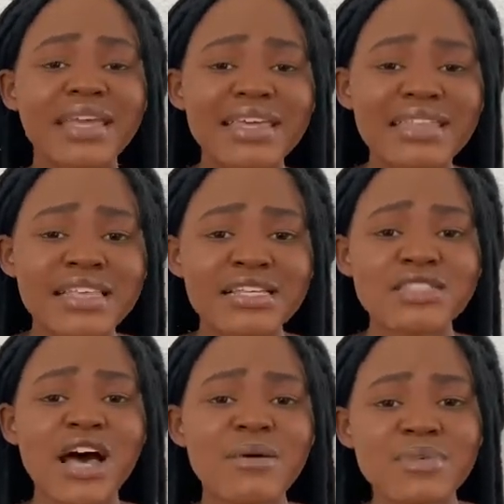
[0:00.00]
the
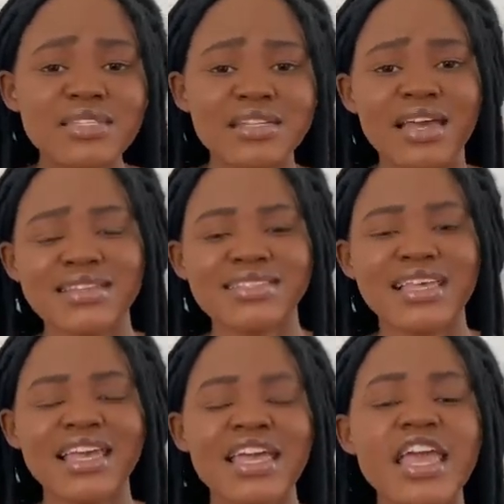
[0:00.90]
psalmist here is
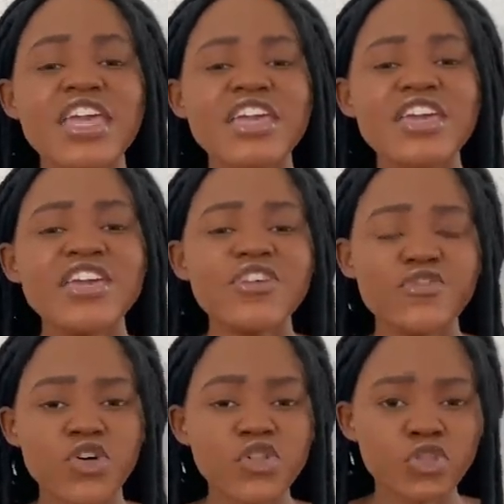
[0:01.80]
saying,
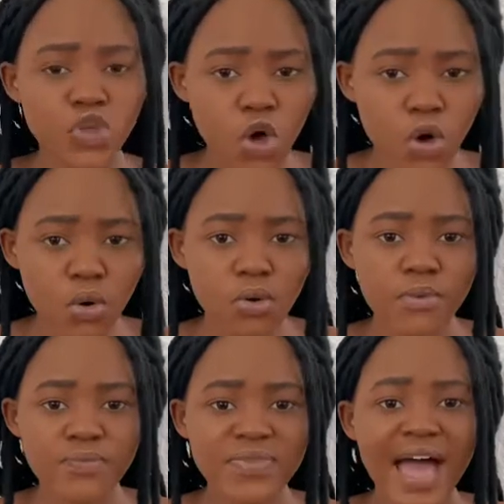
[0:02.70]
even though
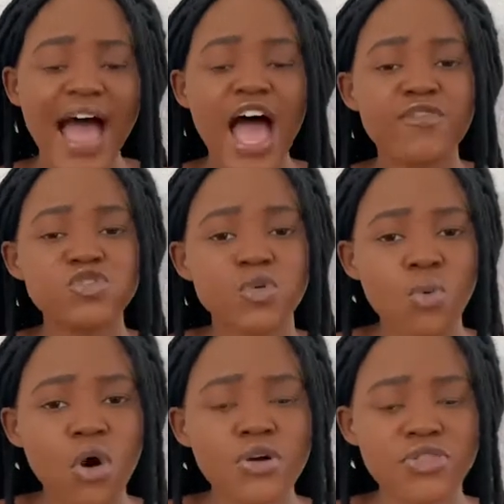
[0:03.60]
I have to
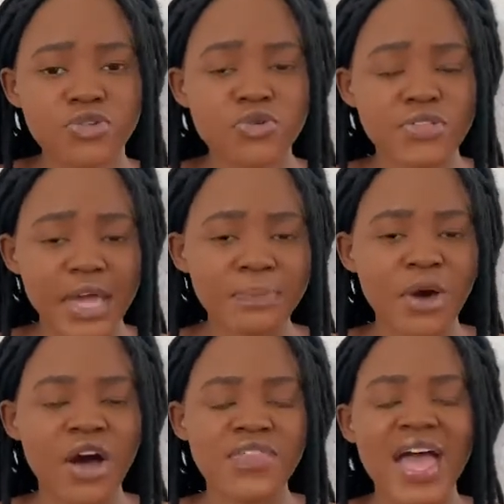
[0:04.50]
walk through that
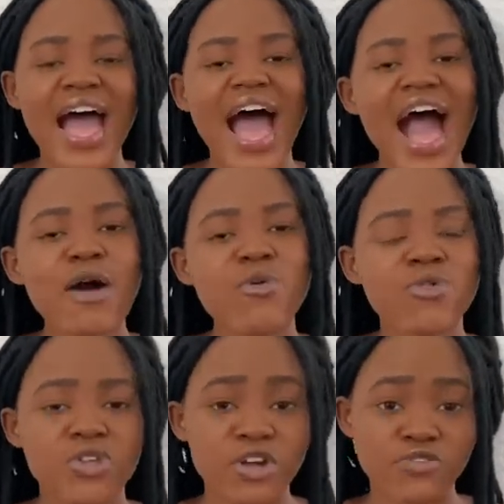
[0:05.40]
path, I will
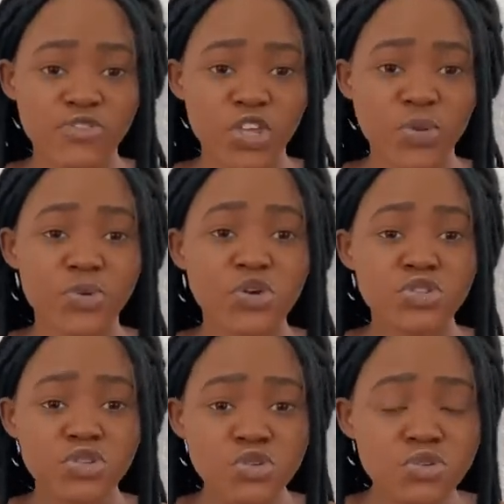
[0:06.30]
not fear
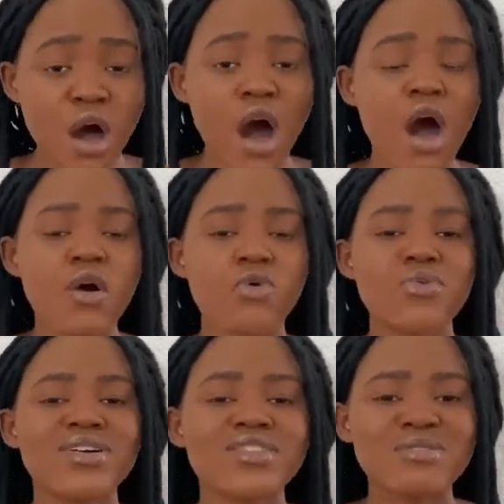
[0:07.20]
because you are
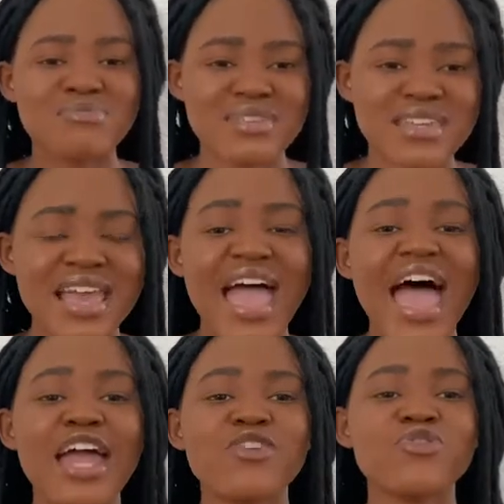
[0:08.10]
with me
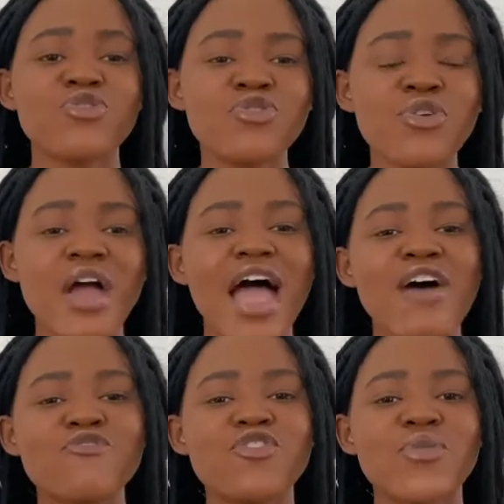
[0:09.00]
and you
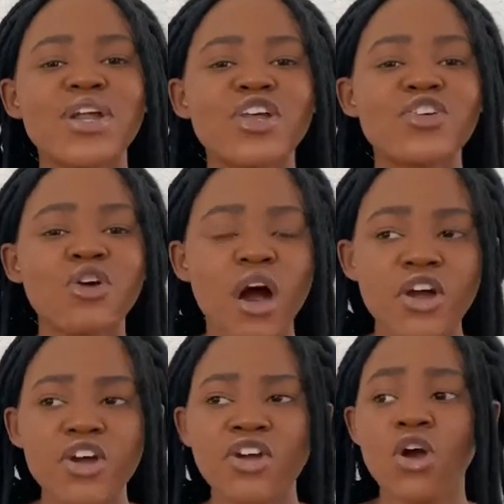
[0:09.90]
have already
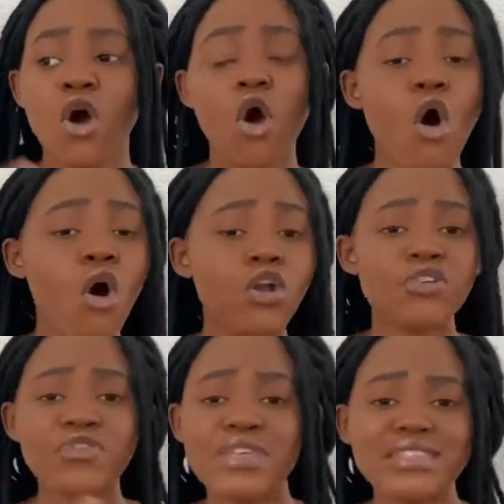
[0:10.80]
conquered all
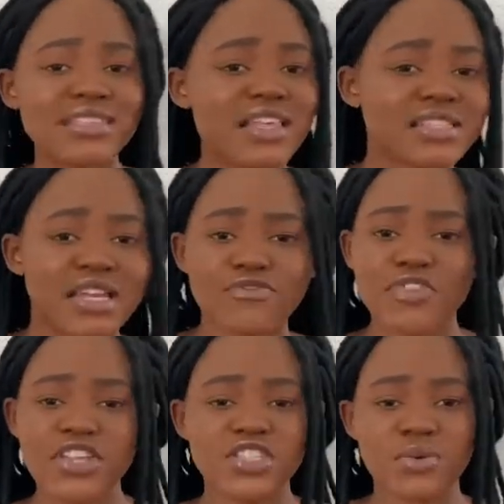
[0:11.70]
of these things that I'm
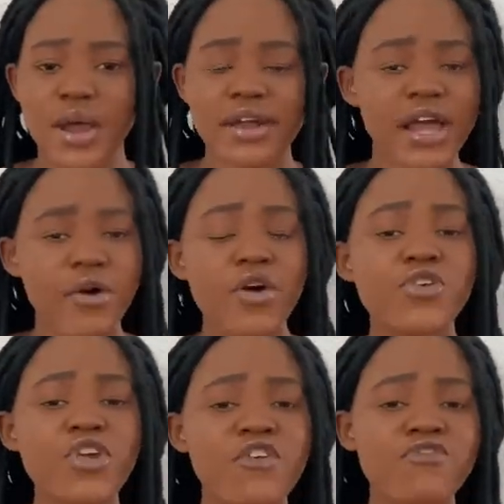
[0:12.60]
facing right now.
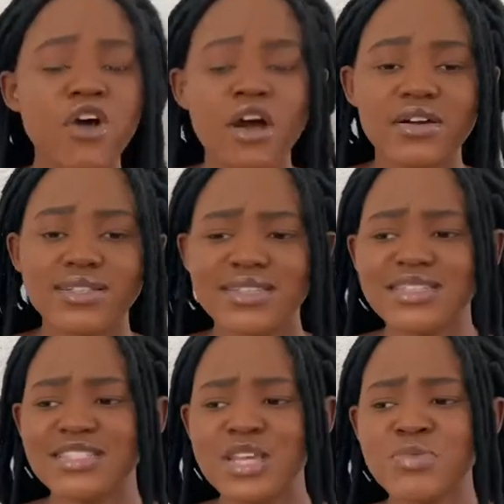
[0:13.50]
You have conquered these
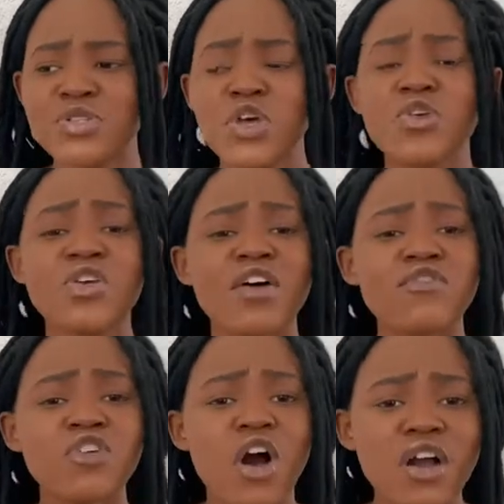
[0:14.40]
demons. You
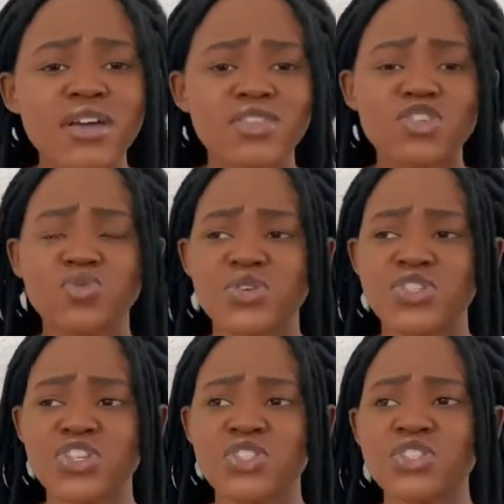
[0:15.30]
have conquered this
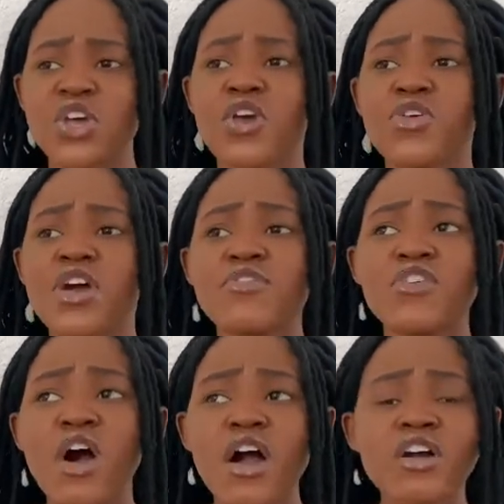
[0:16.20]
resistance. You have
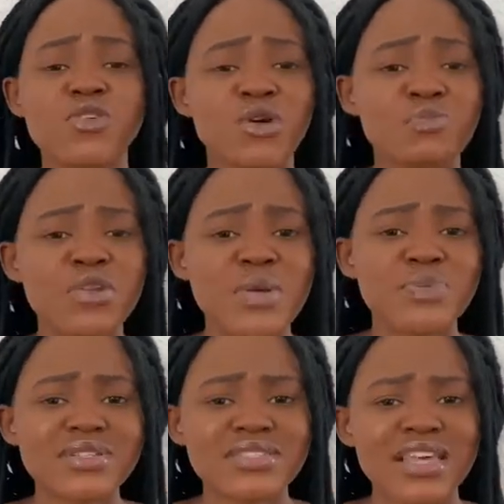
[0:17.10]
conquered what
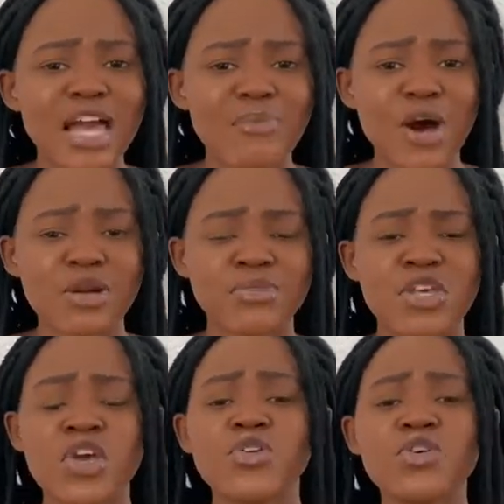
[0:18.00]
people say about me.
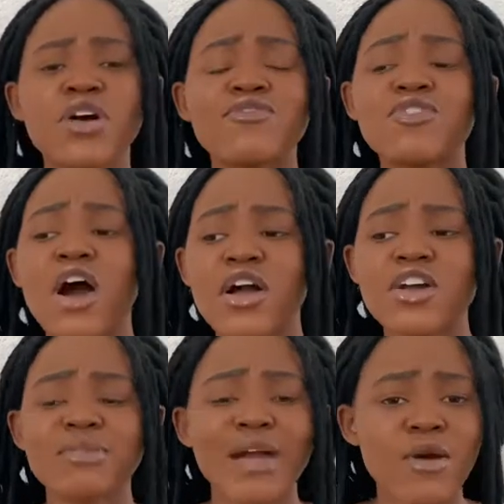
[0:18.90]
You have
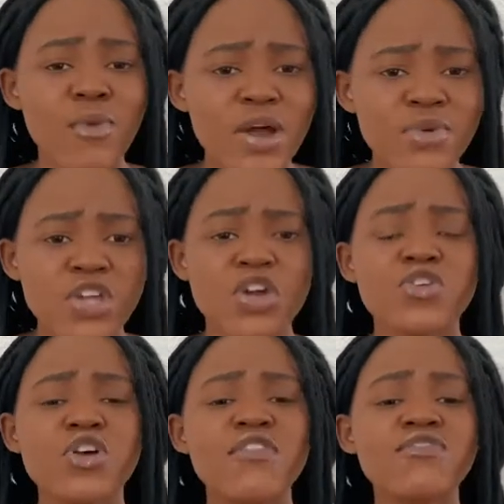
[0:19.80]
conquered my worry.
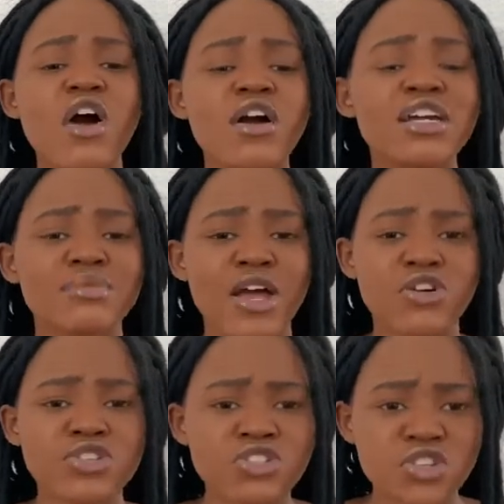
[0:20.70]
You have conquered my
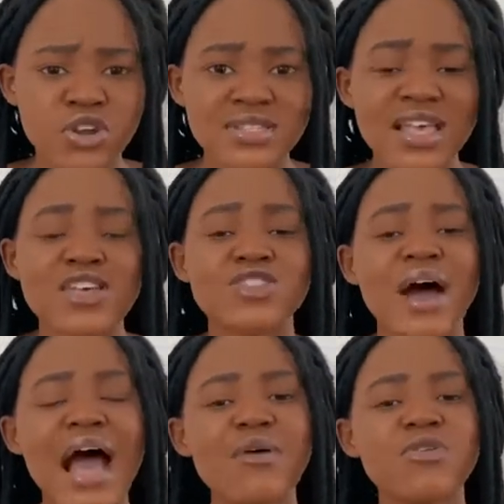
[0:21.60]
concerns. So
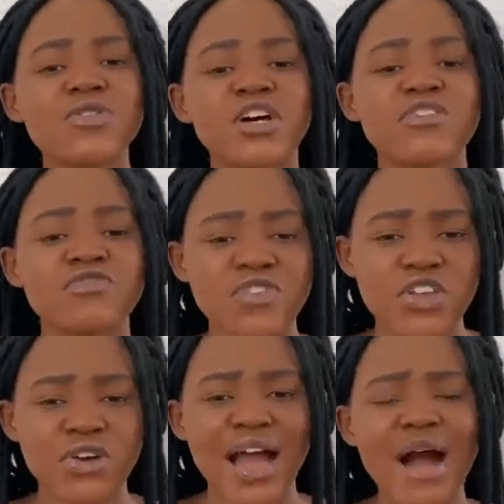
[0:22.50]
I will not
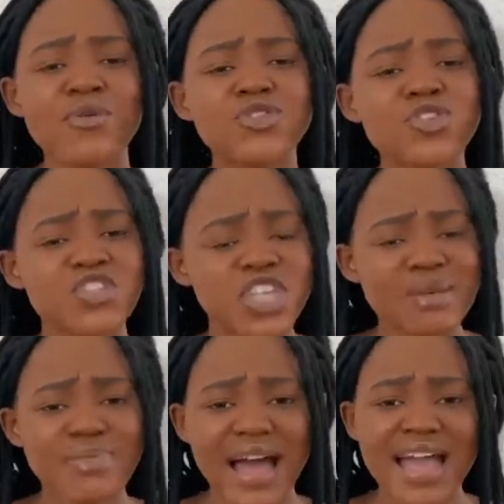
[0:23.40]
fear. I will just
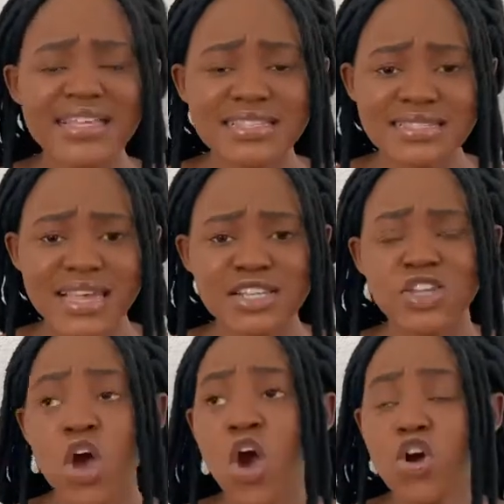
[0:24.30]
keep my eyes set
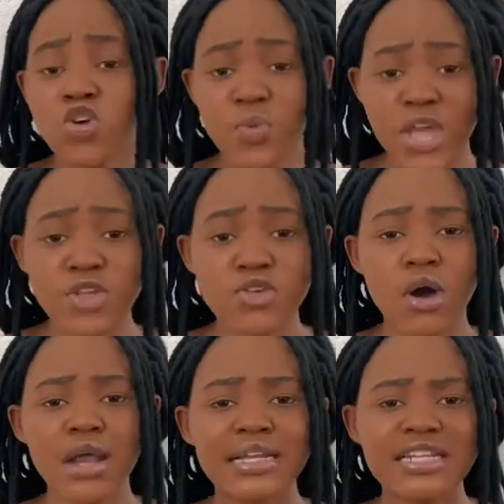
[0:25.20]
on where you
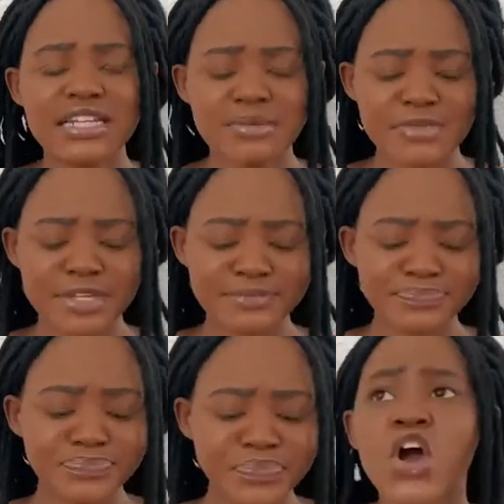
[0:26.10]
are leading me.
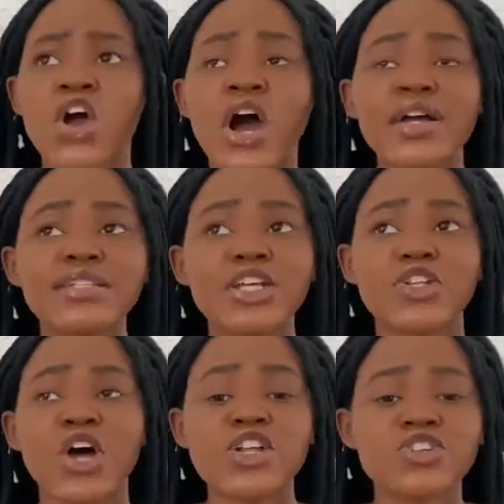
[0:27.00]
God did
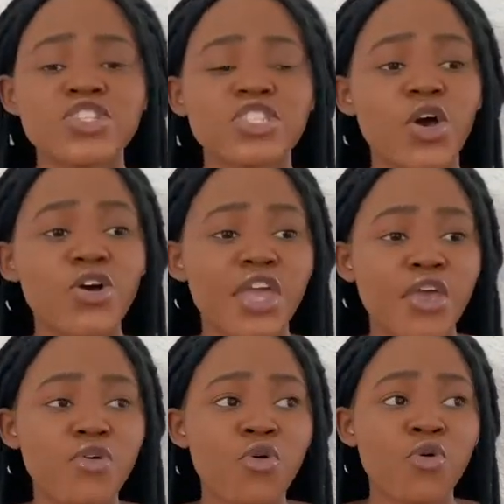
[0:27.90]
not just say,
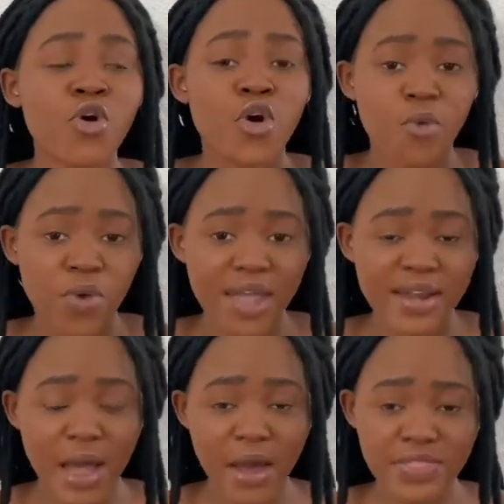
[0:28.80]
okay, cool, we are
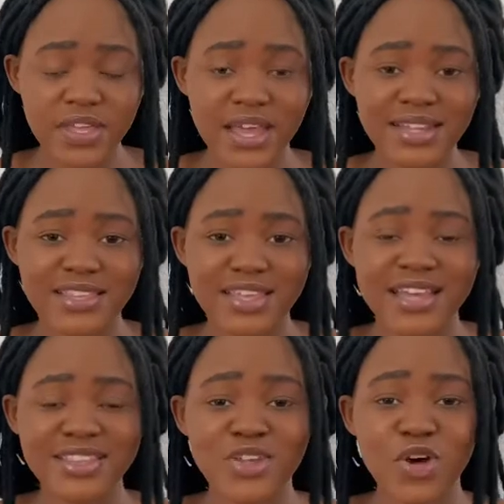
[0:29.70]
now at the, at,
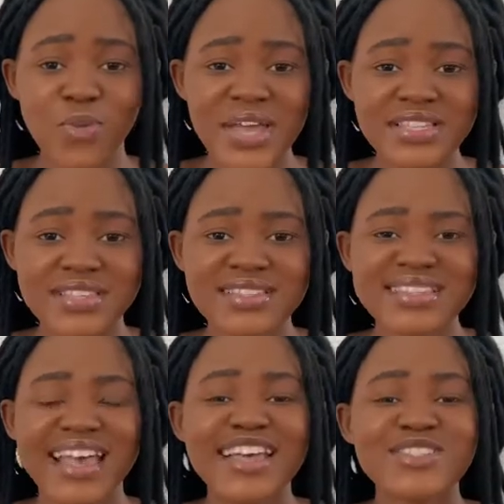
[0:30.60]
at the oasis,
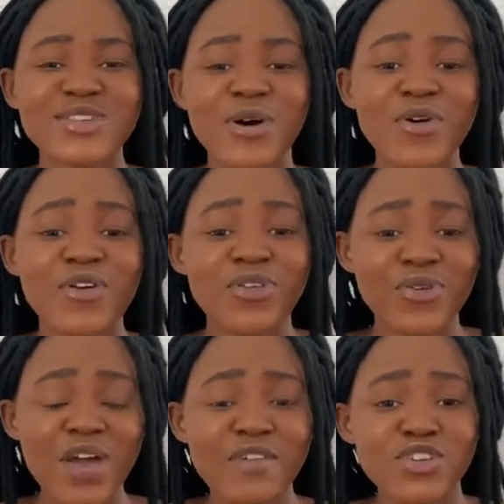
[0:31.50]
so
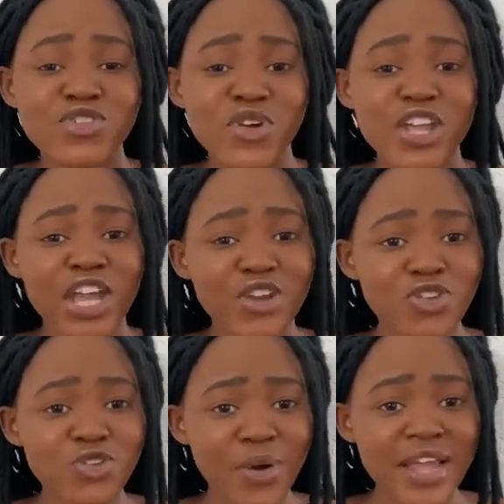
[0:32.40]
you have a drink and
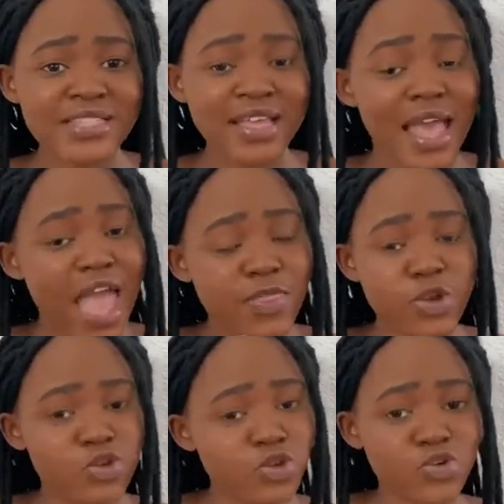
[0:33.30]
you rest, and
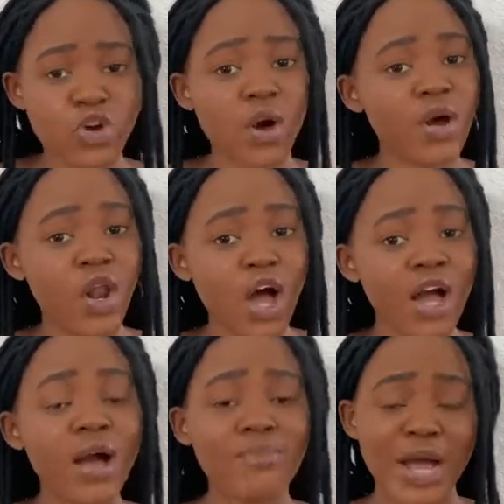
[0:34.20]
then you go
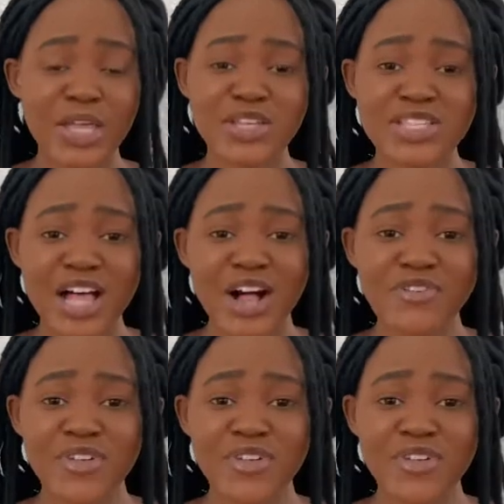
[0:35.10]
along by yourself